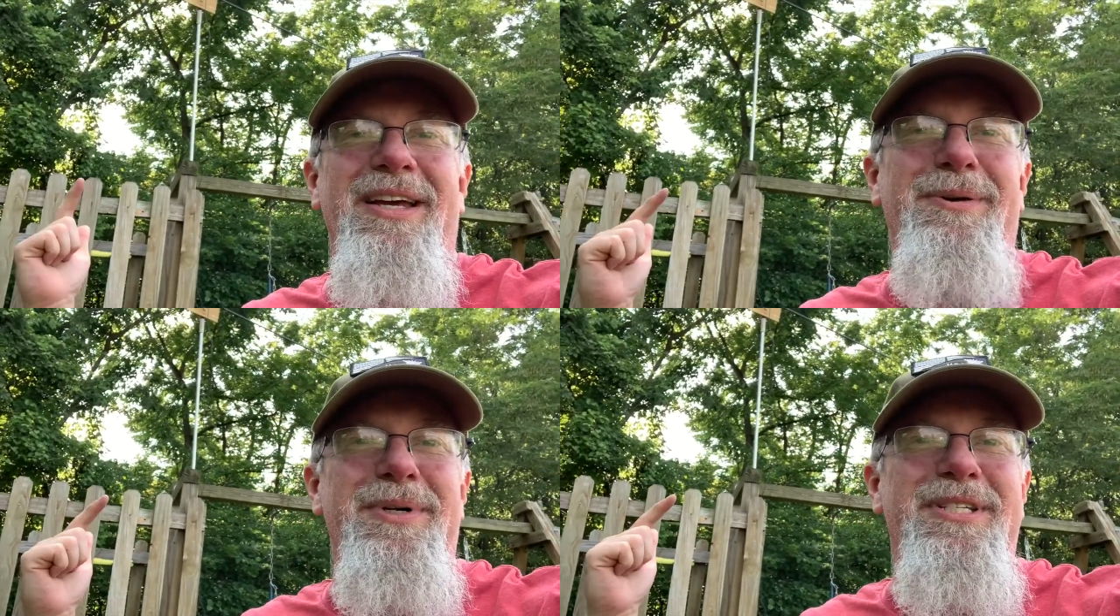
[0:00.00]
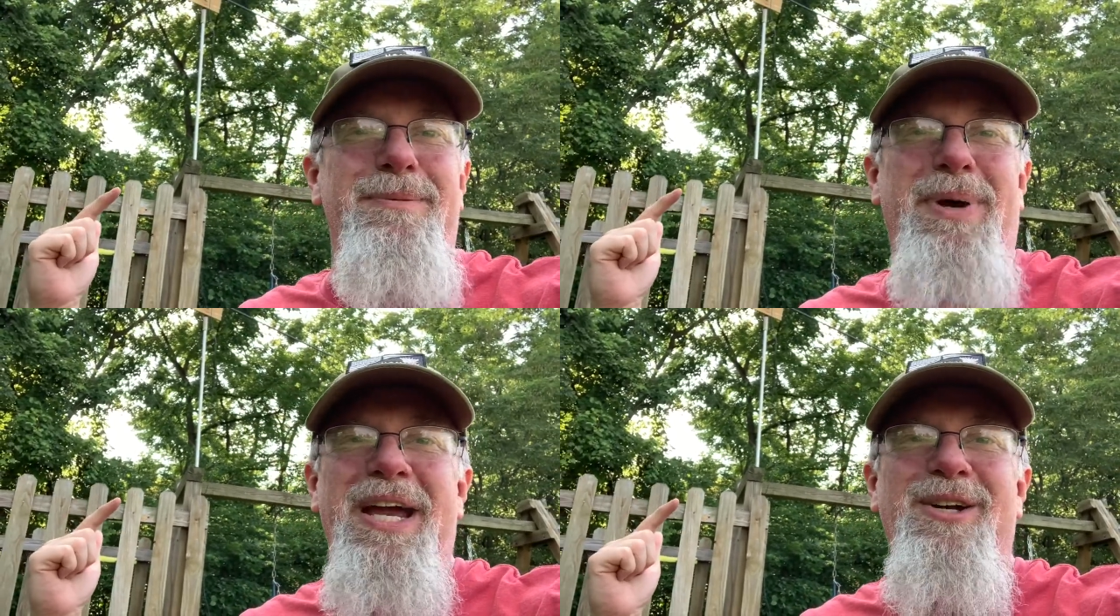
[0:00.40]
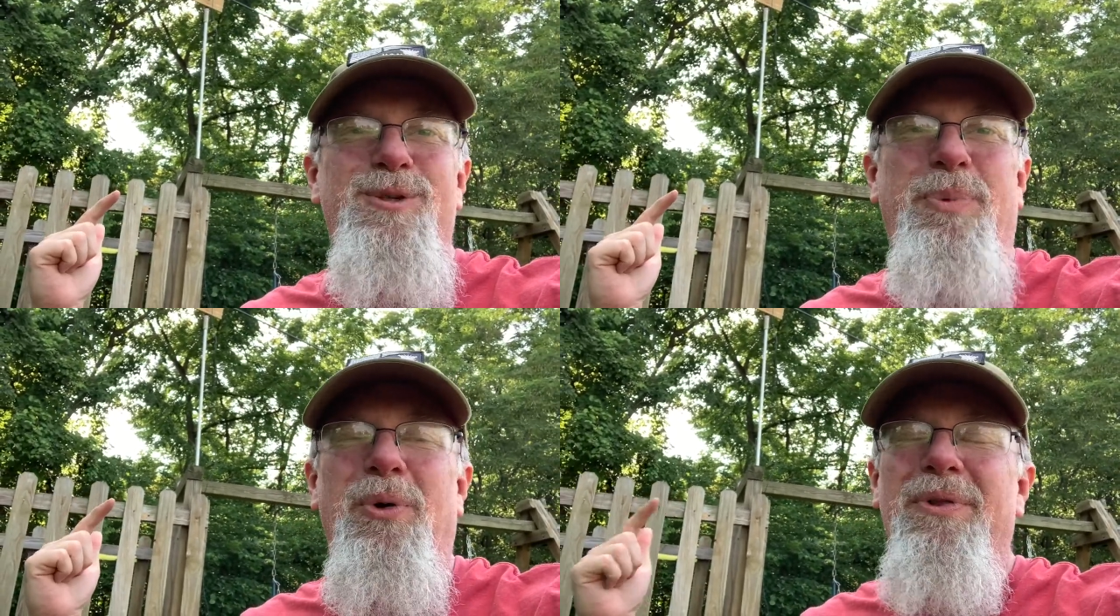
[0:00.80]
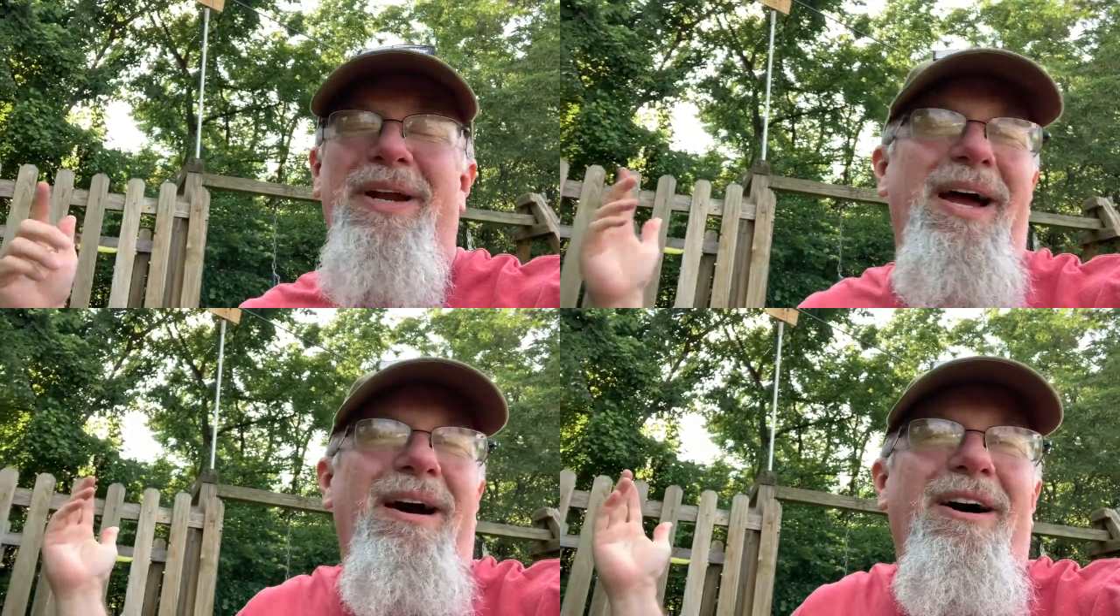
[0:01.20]
It was the painter's pole
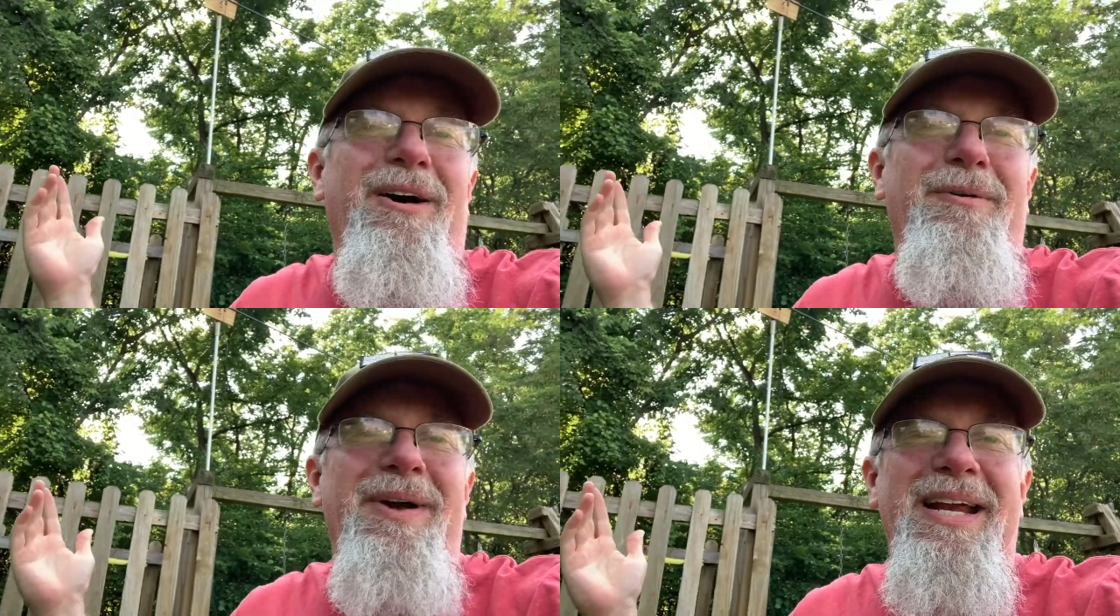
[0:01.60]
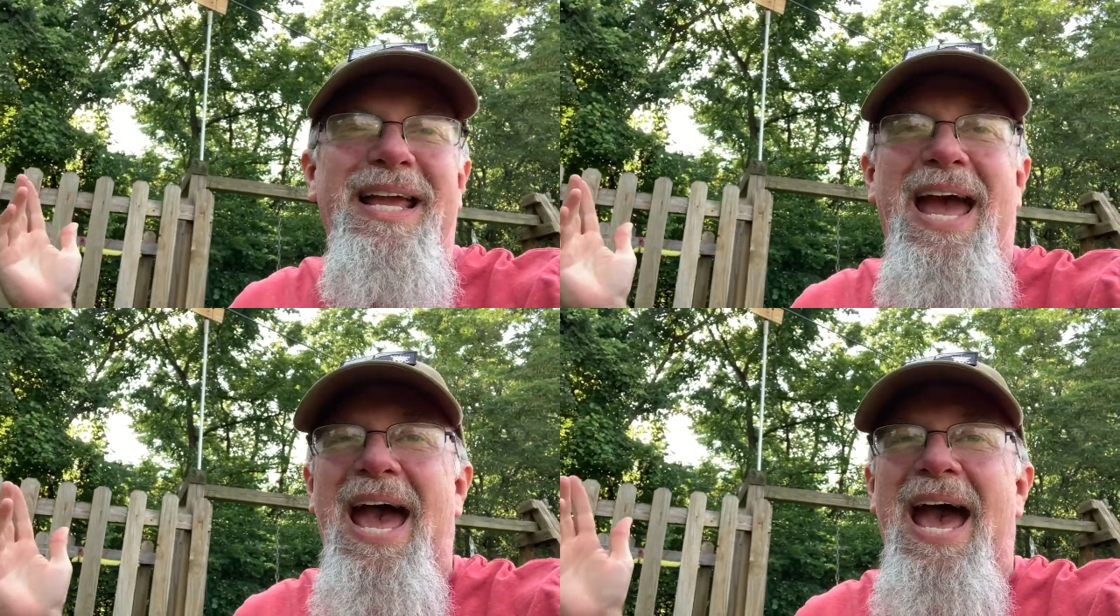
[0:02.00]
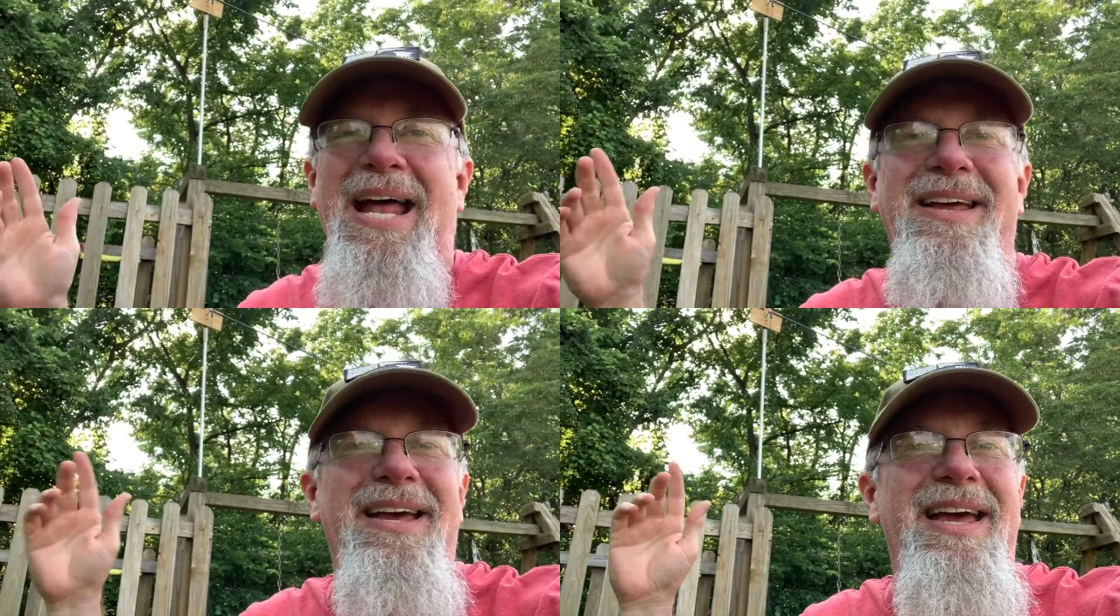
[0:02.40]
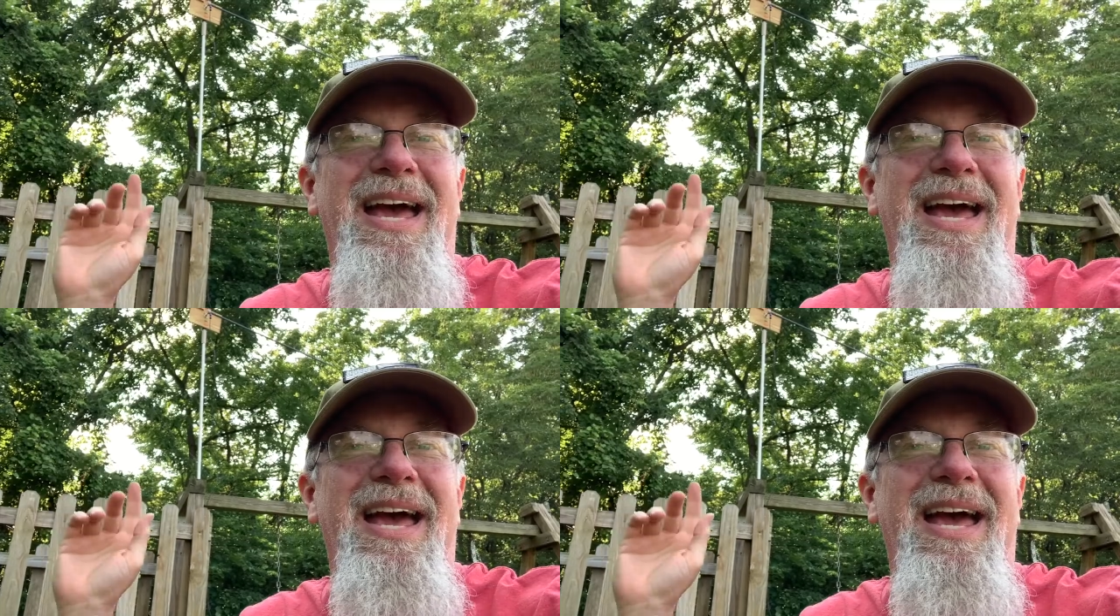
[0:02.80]
that I already had